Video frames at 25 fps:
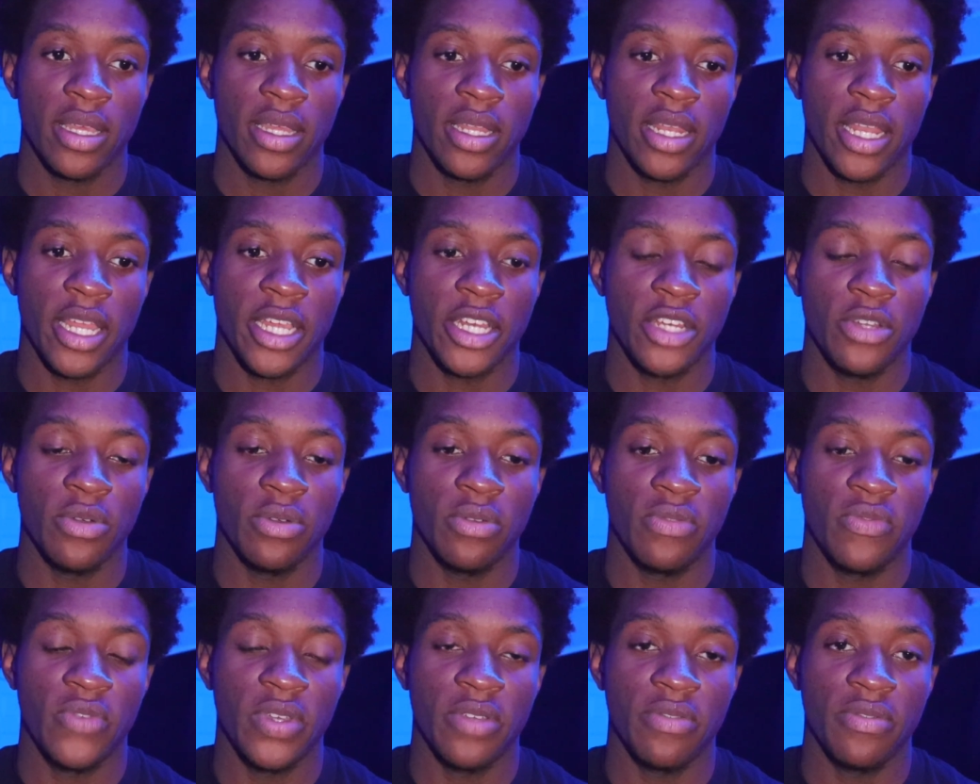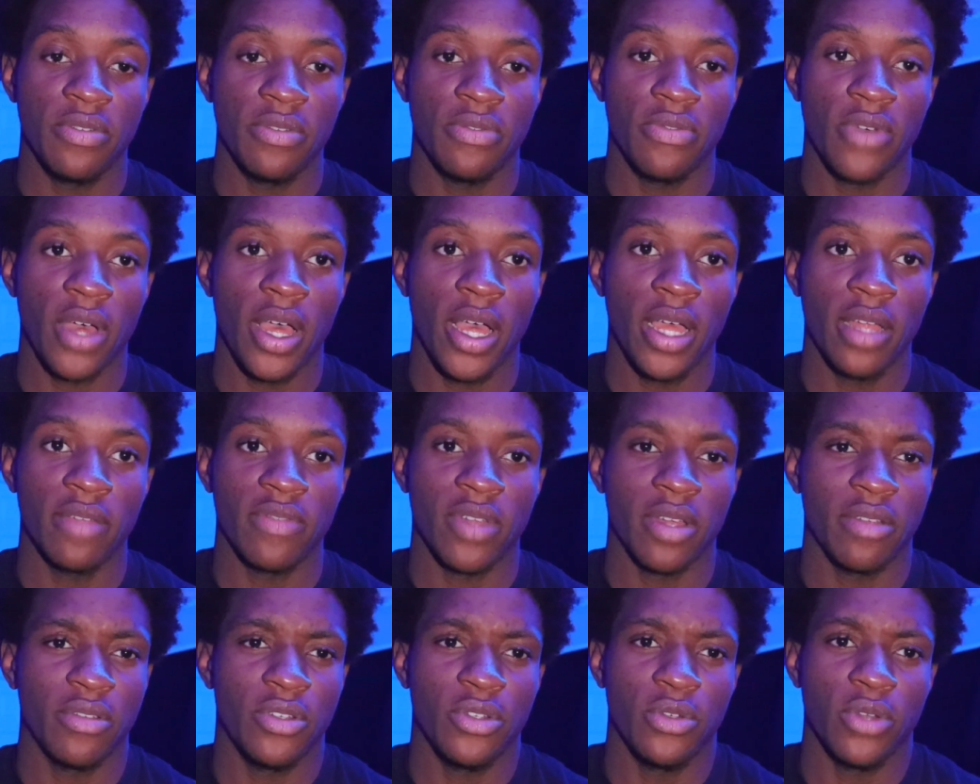Like doing 55,
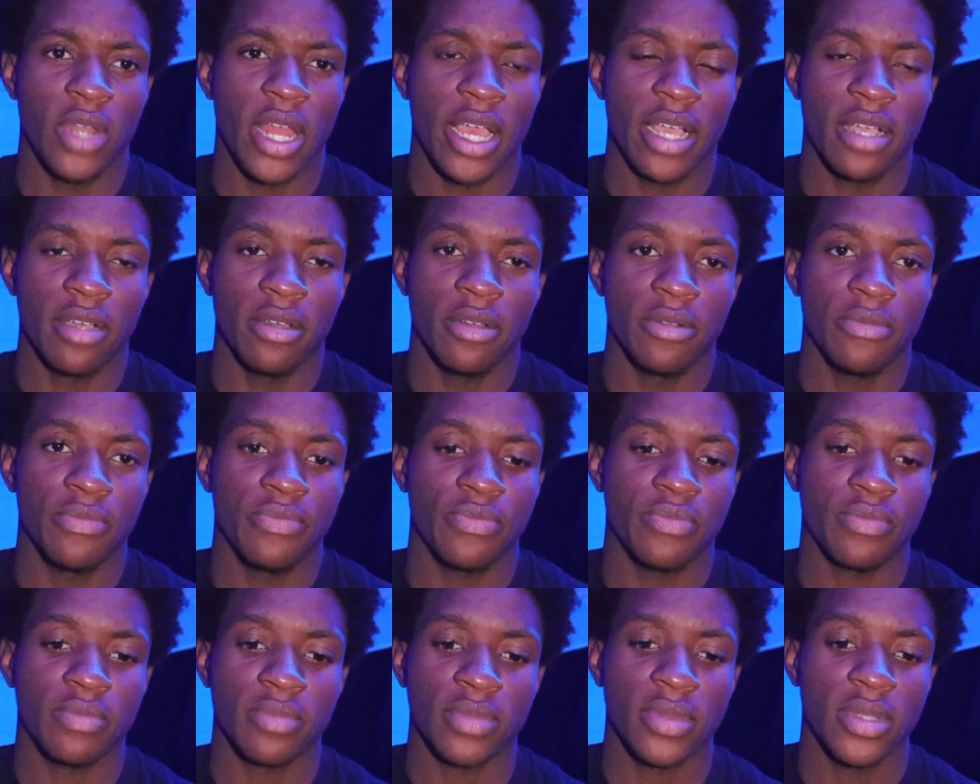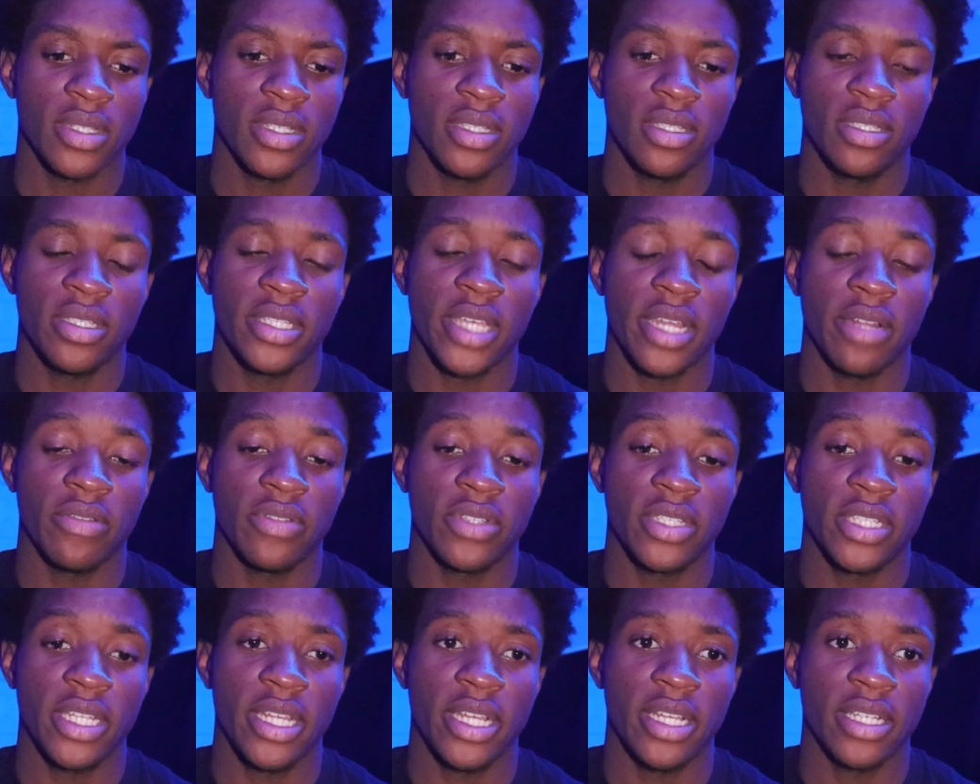I'll do like a set of
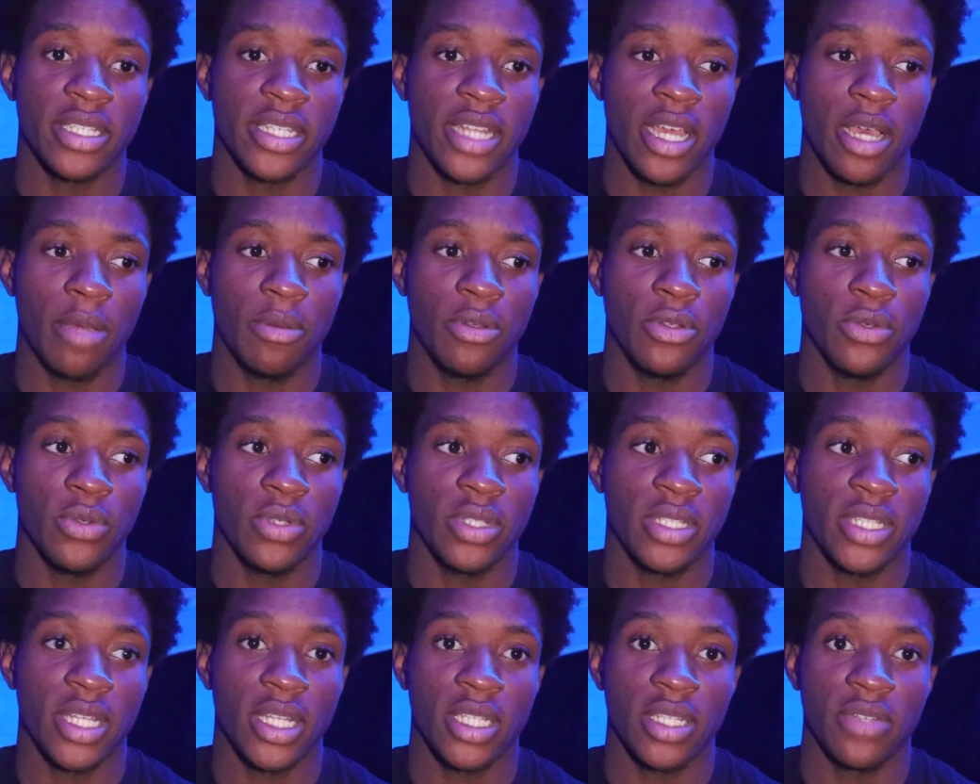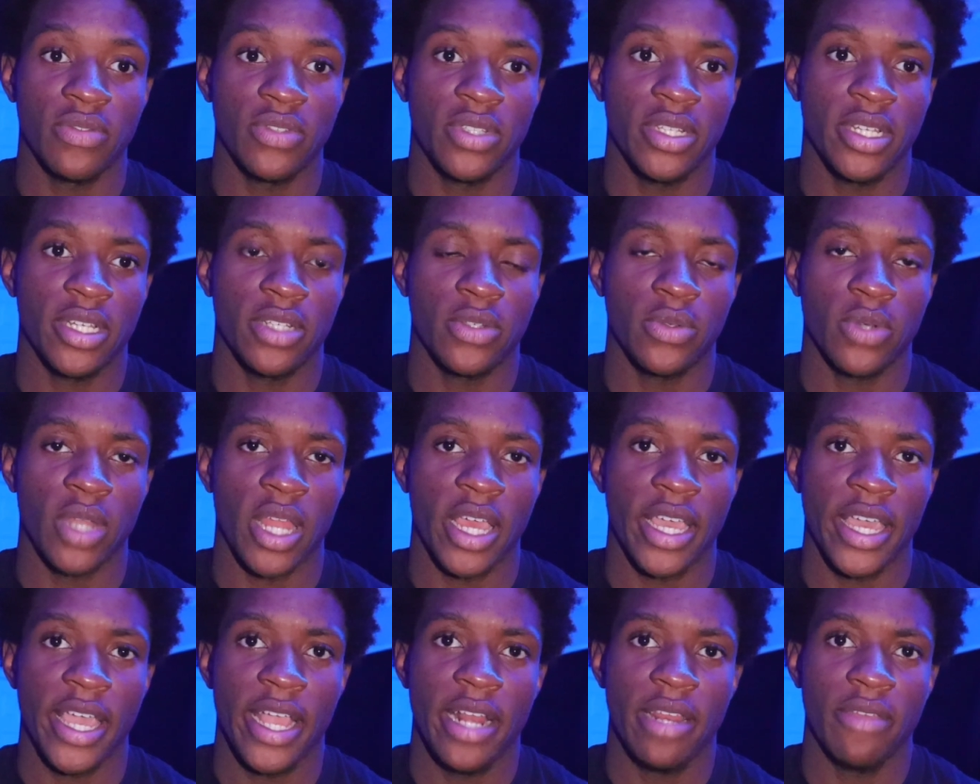6. Now I'm doing sets of 6 with
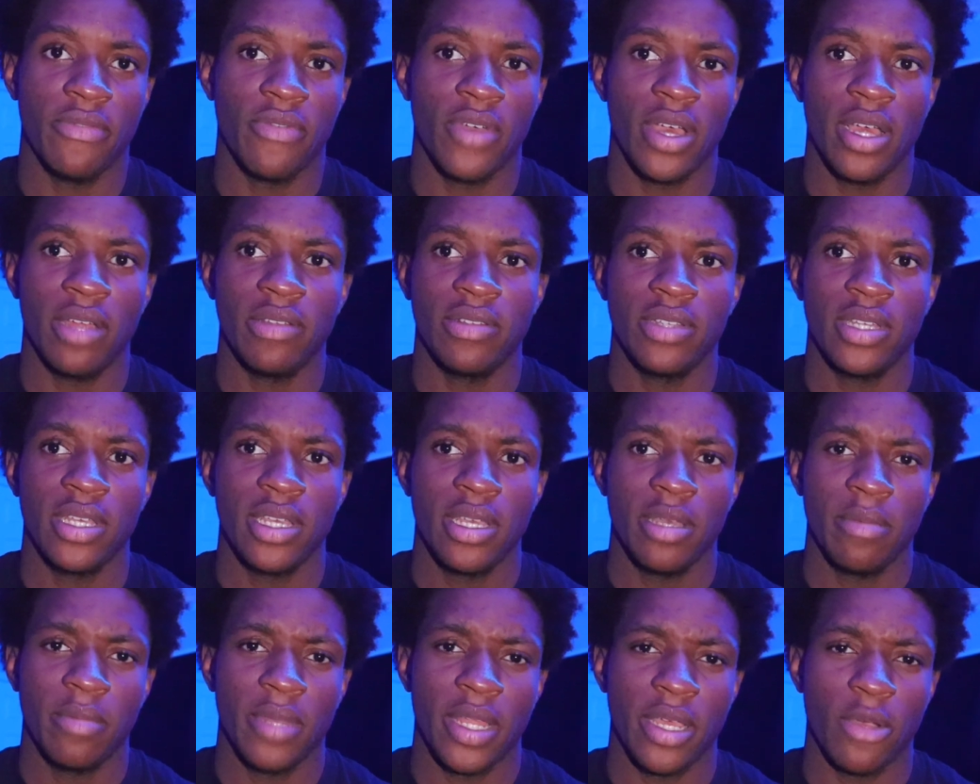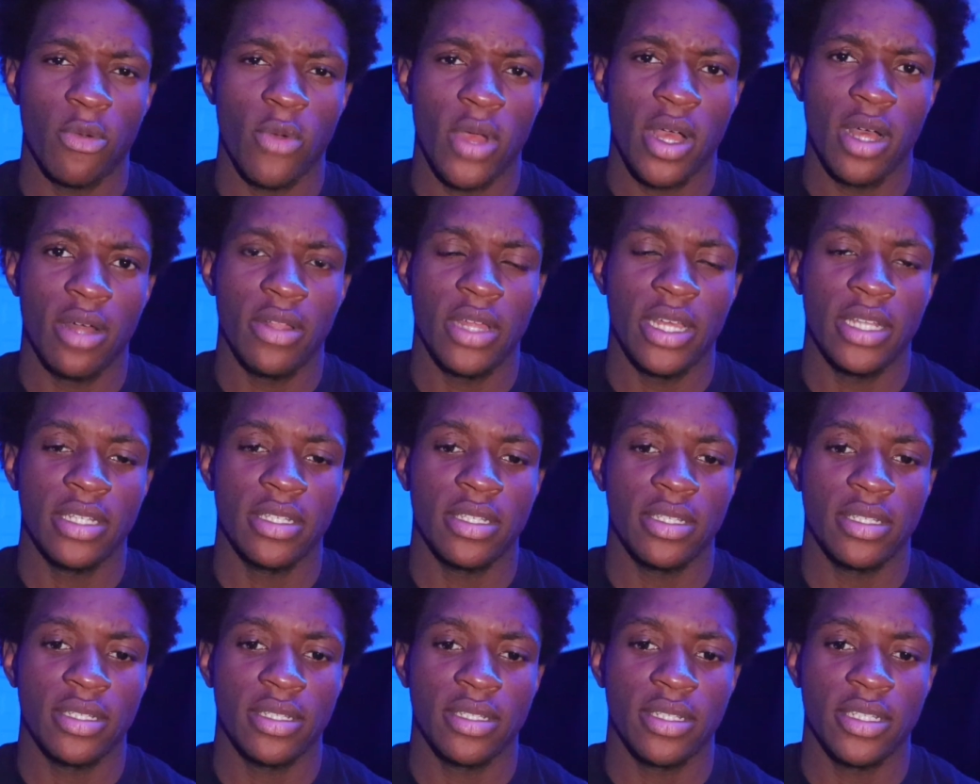like 85s. Like, wow,
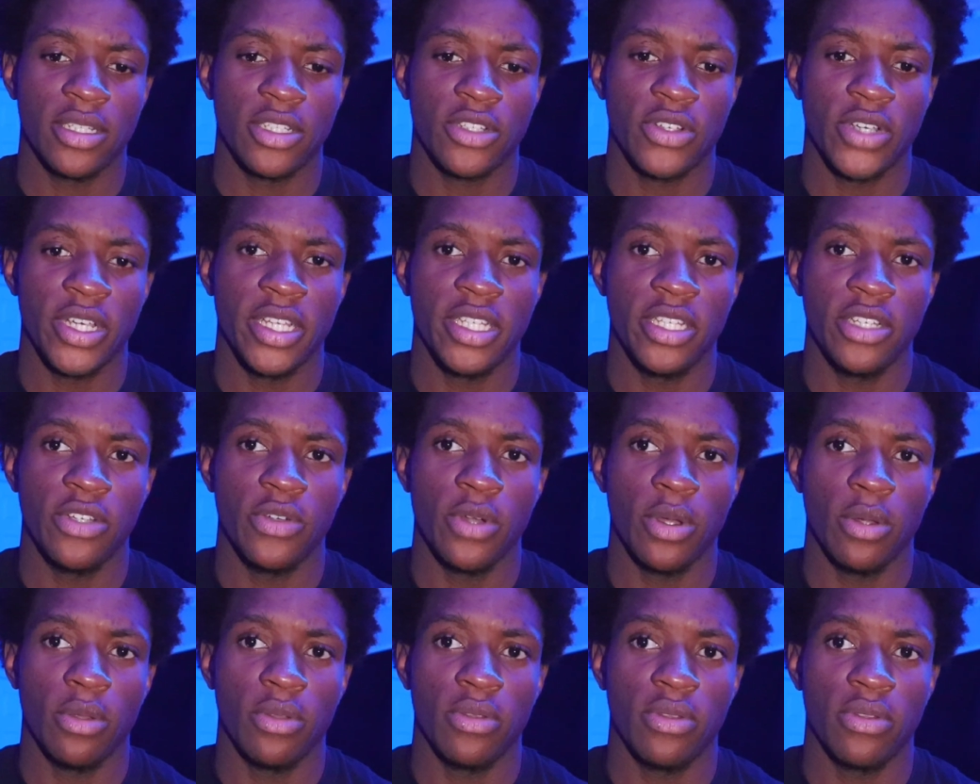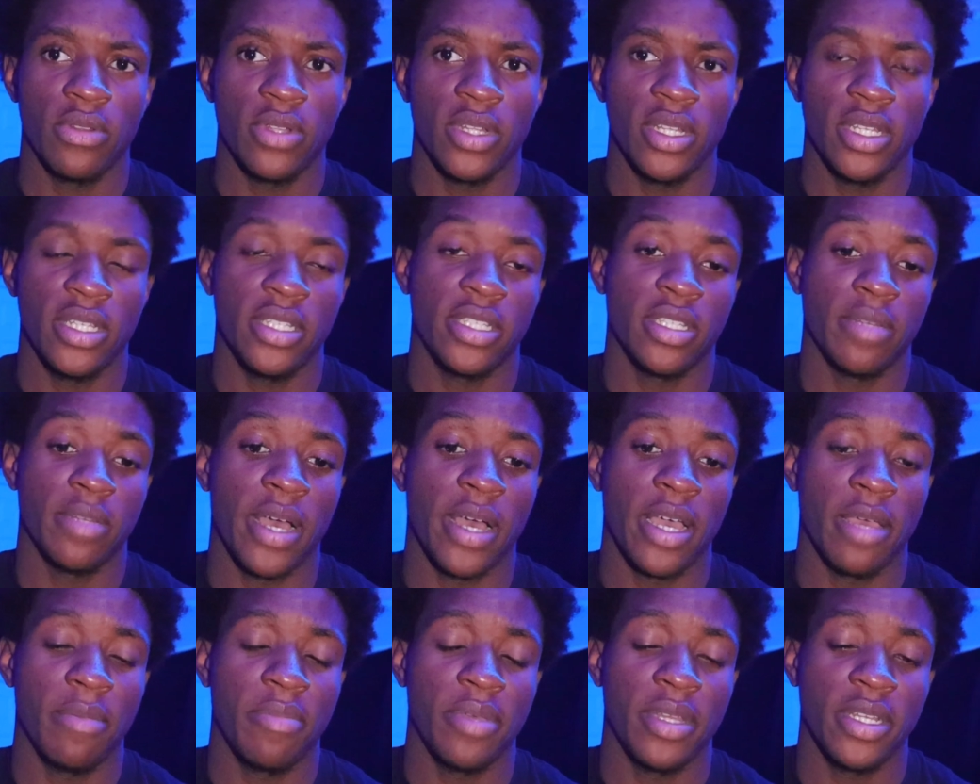that's crazy growth, at least
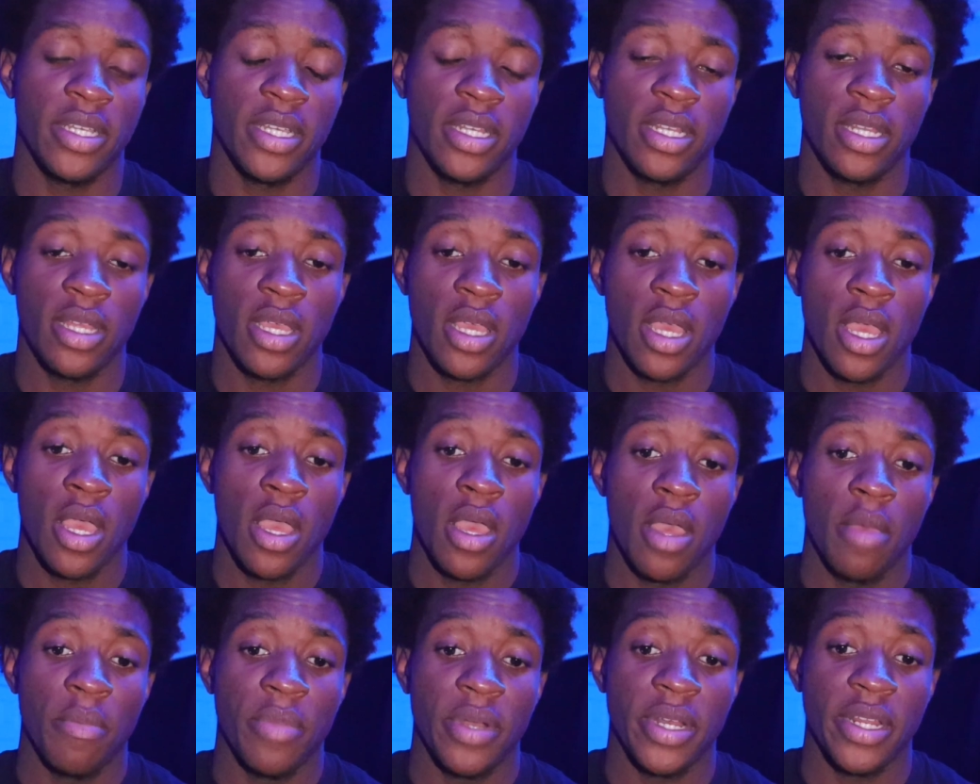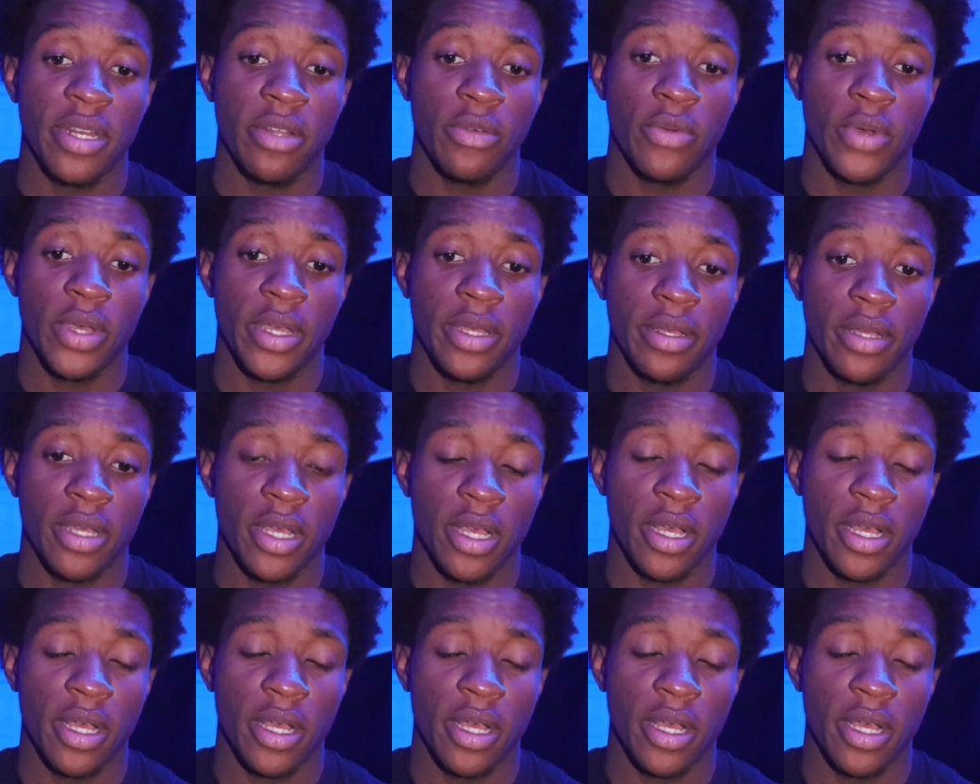opinion. But anyway,